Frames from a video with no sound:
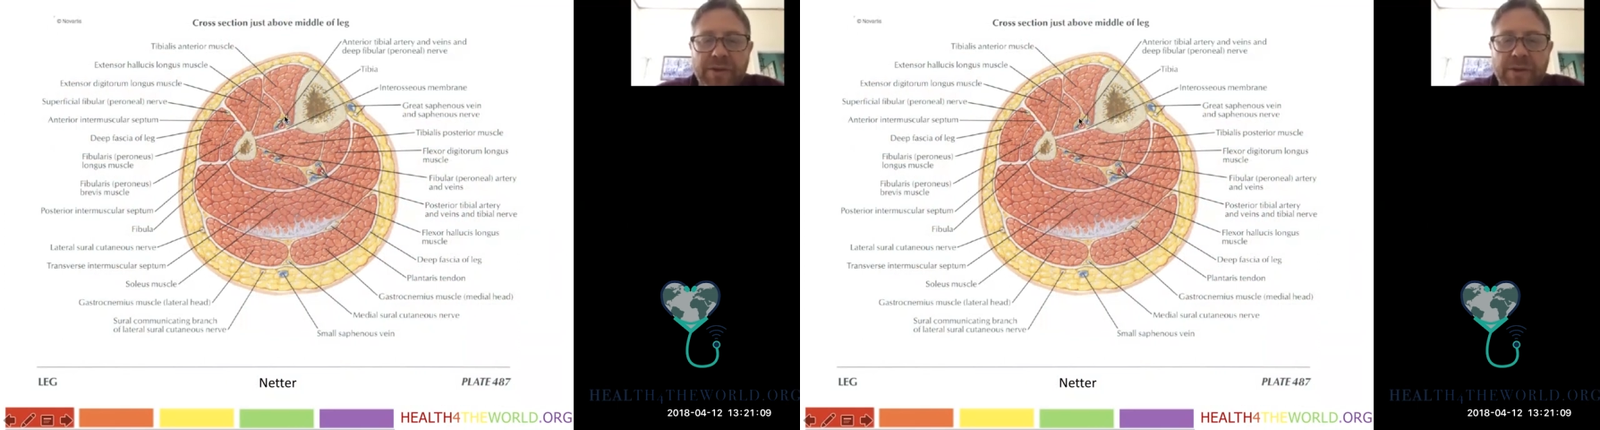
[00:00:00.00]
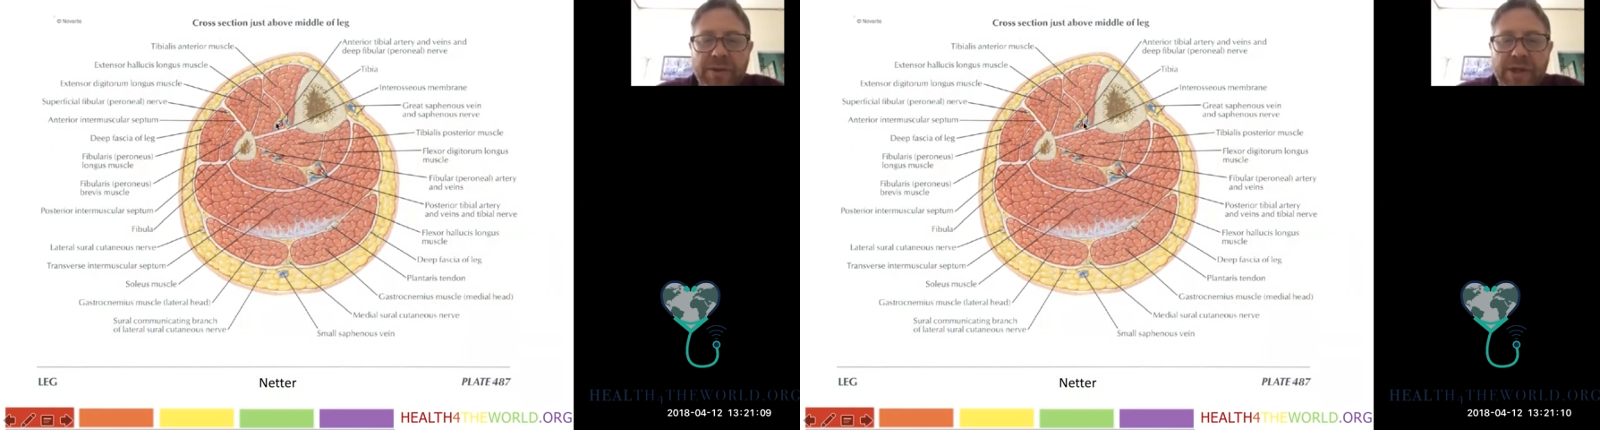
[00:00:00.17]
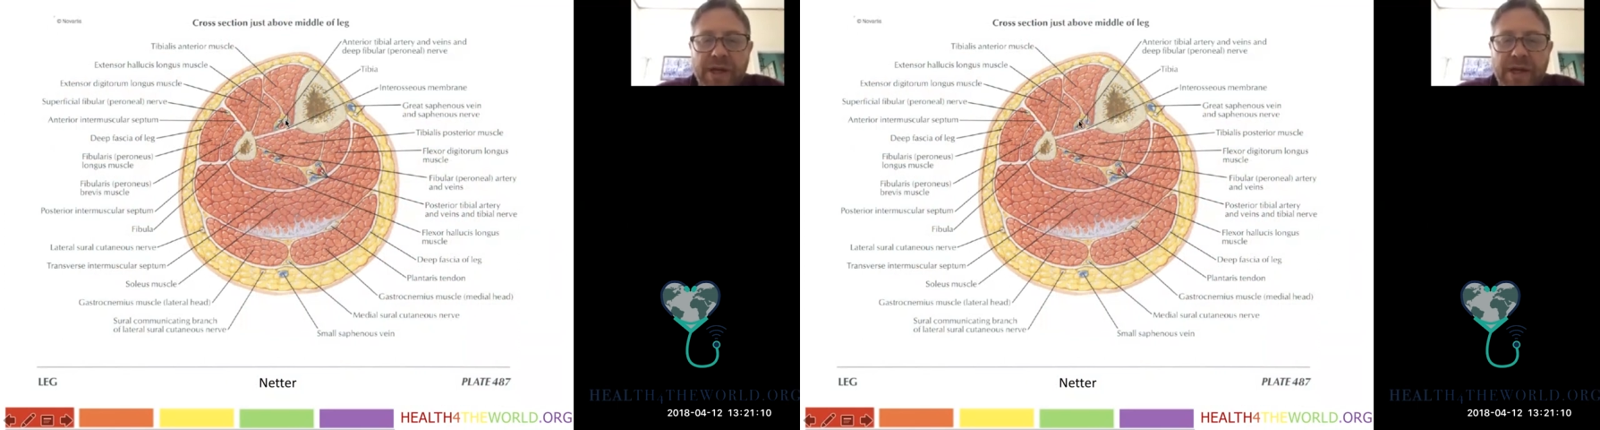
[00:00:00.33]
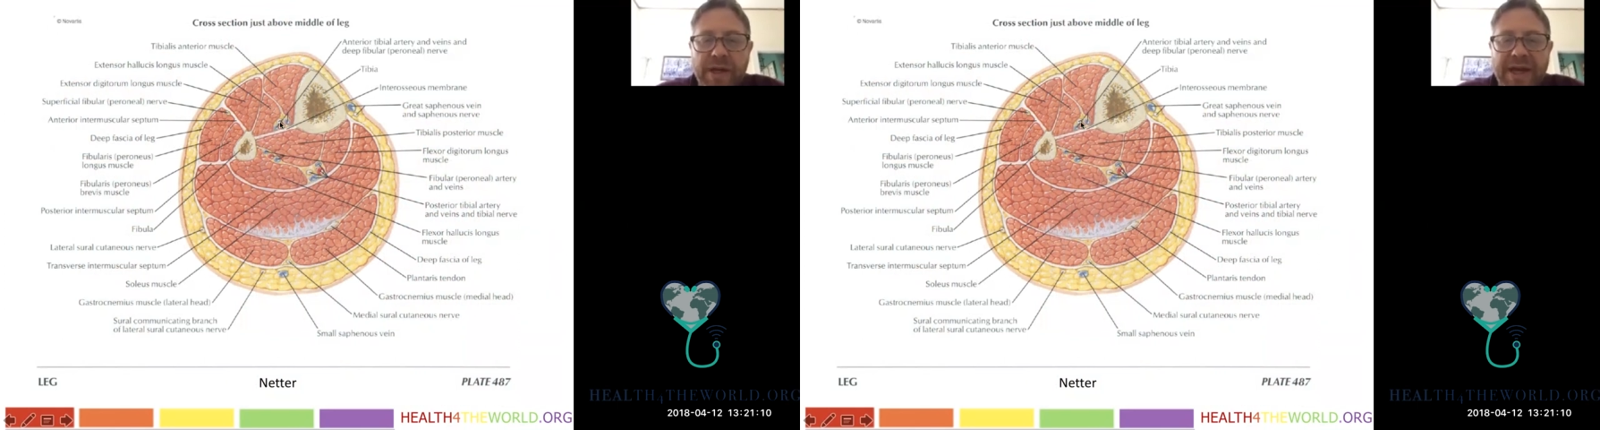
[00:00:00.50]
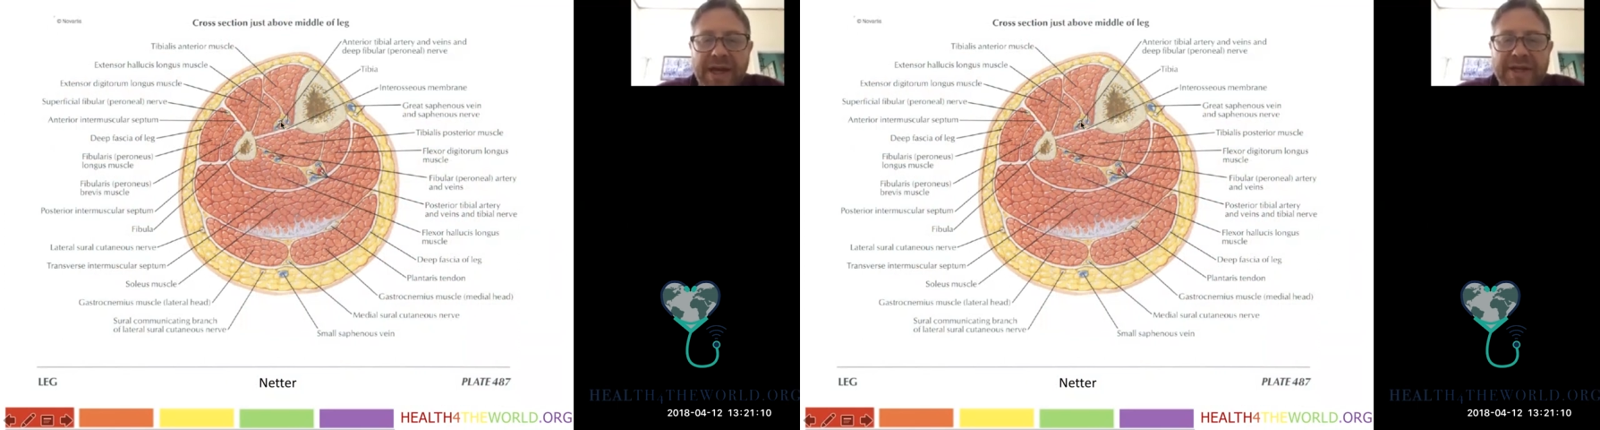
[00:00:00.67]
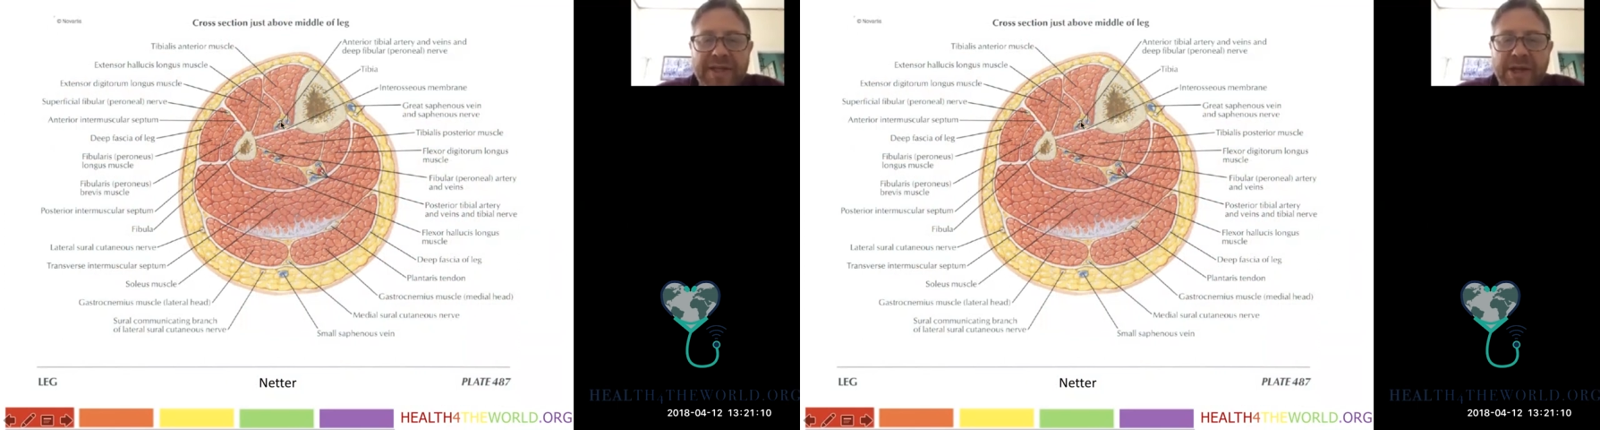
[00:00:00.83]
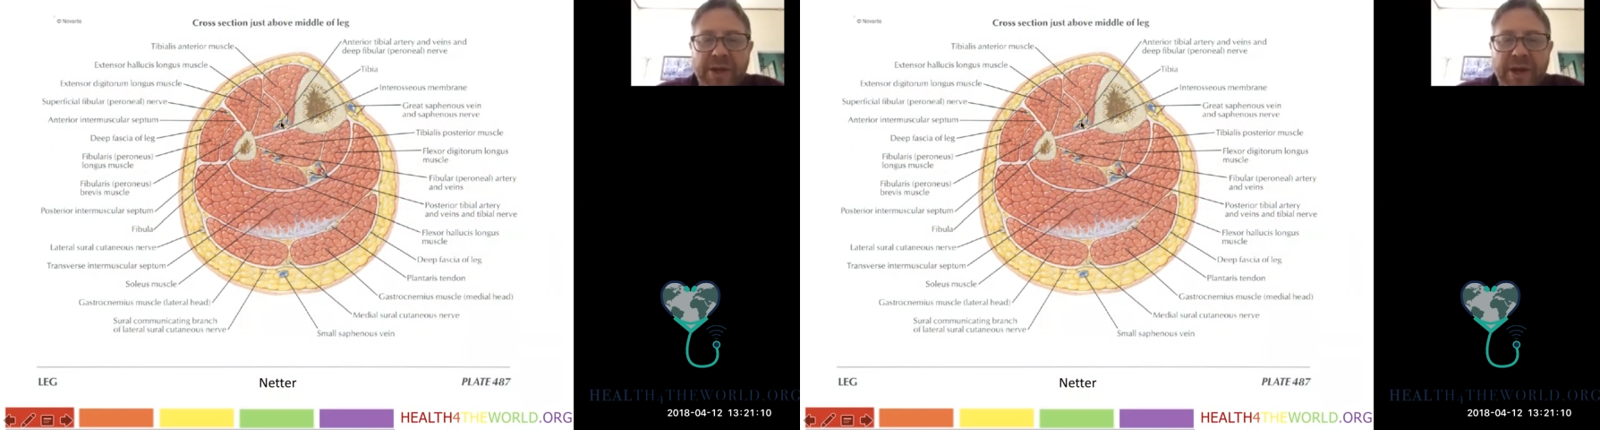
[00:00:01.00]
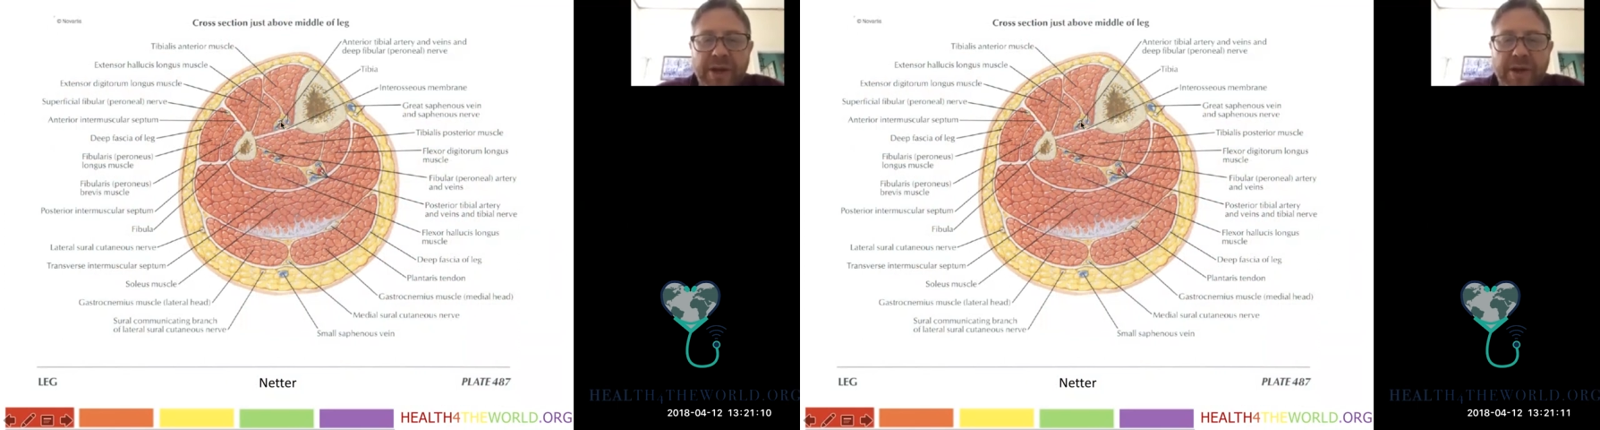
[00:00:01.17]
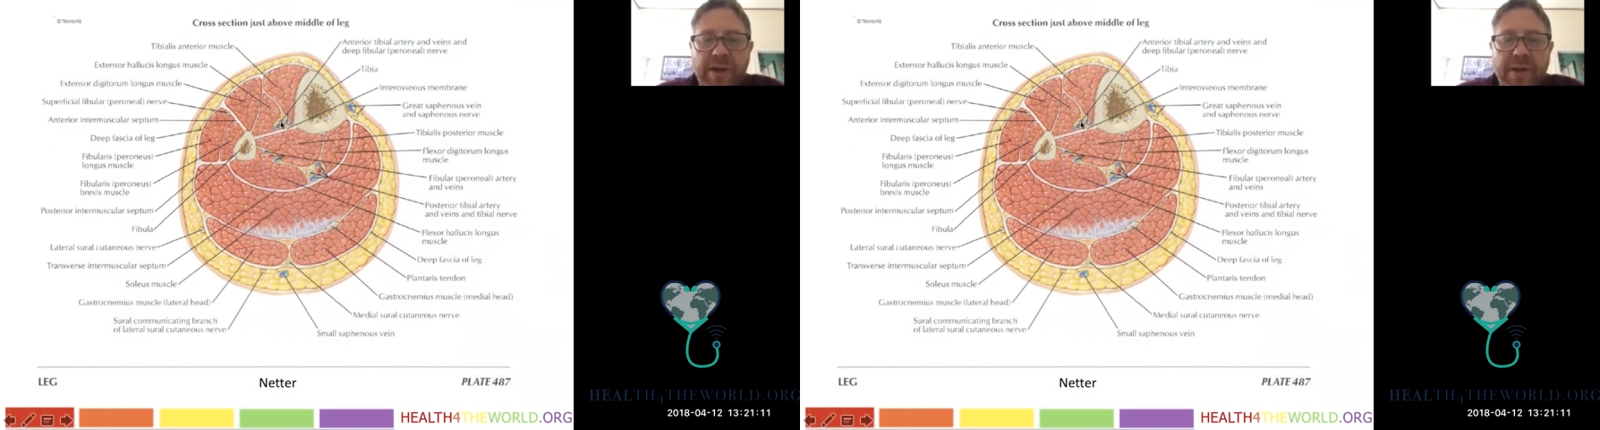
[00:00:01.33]
So it's gone
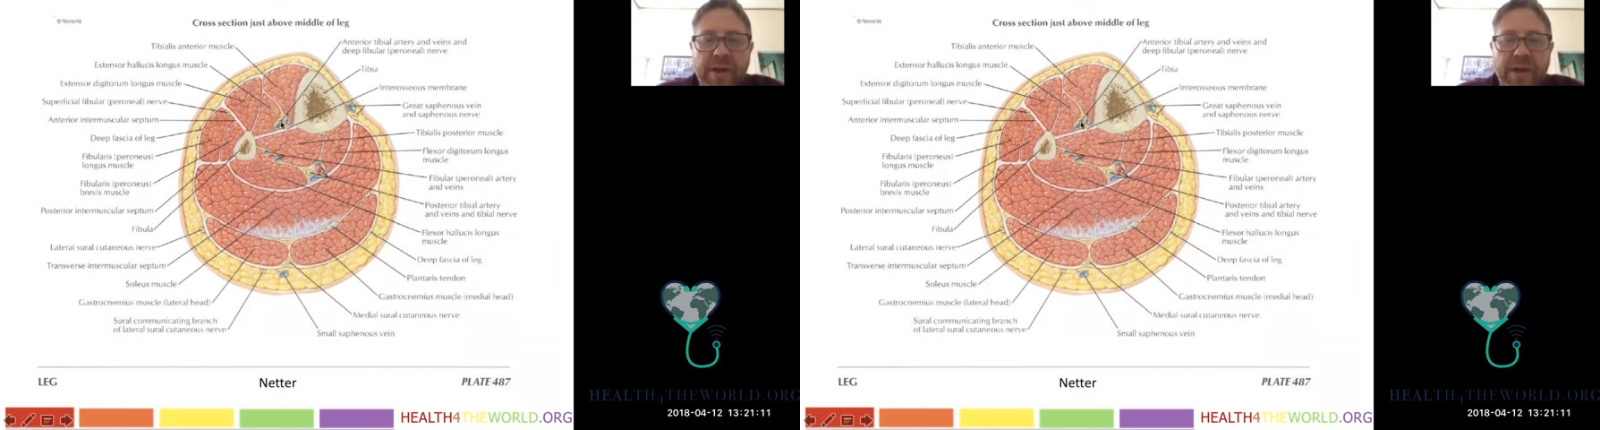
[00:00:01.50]
anterior.